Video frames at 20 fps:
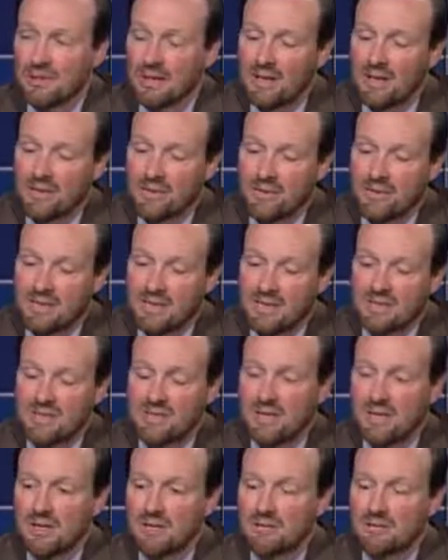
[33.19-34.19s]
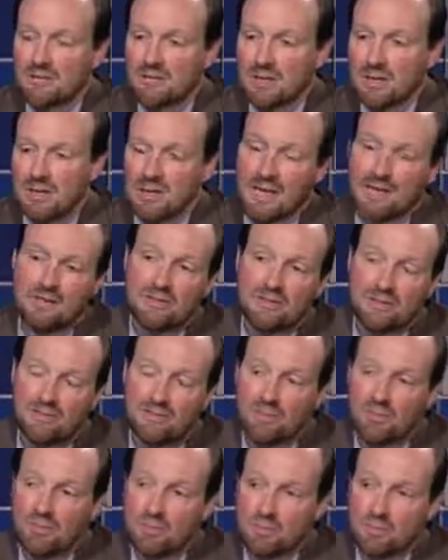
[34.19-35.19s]
Health takes on a lot of
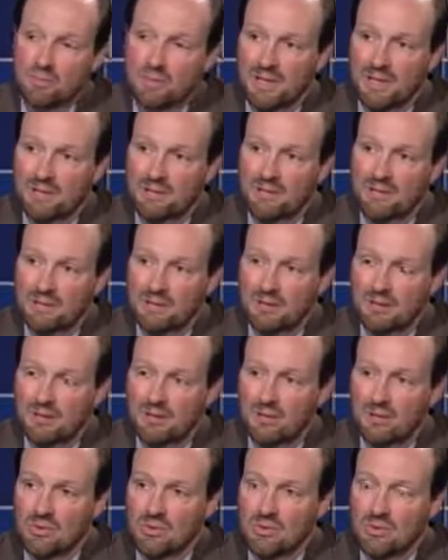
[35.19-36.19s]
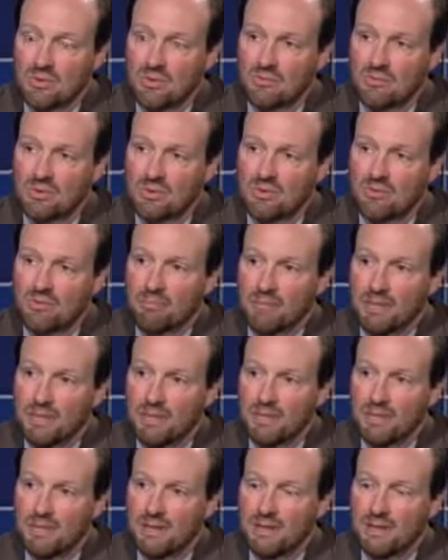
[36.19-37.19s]
different perspectives at the local level,
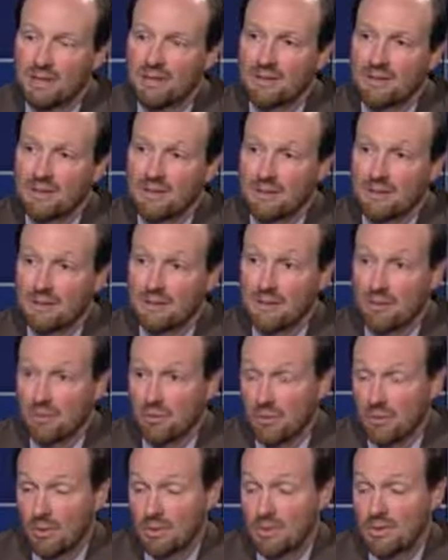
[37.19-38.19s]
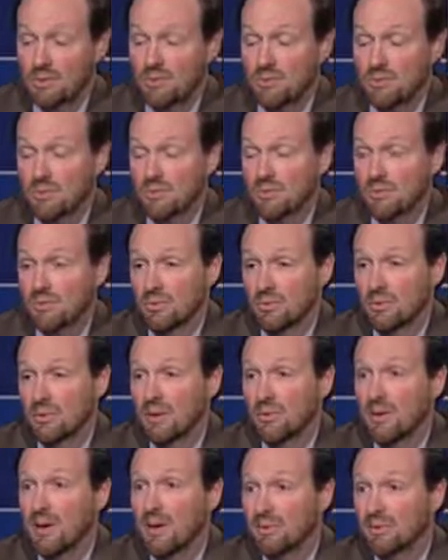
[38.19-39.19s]
depending on the audience or
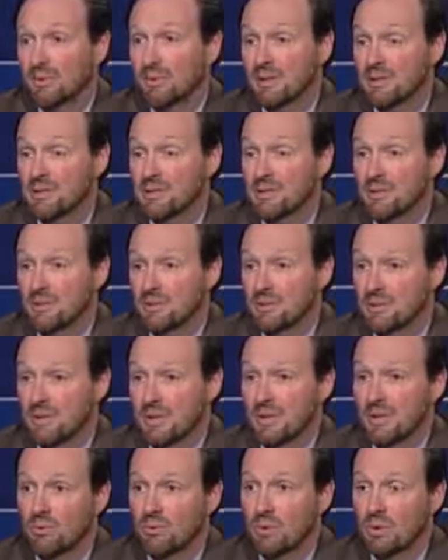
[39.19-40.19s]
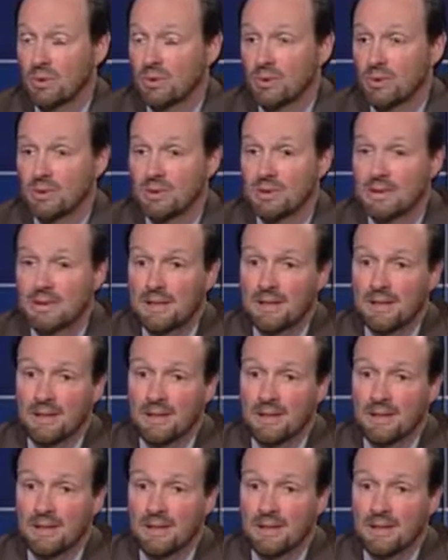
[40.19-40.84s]
the population that you're trying to work with.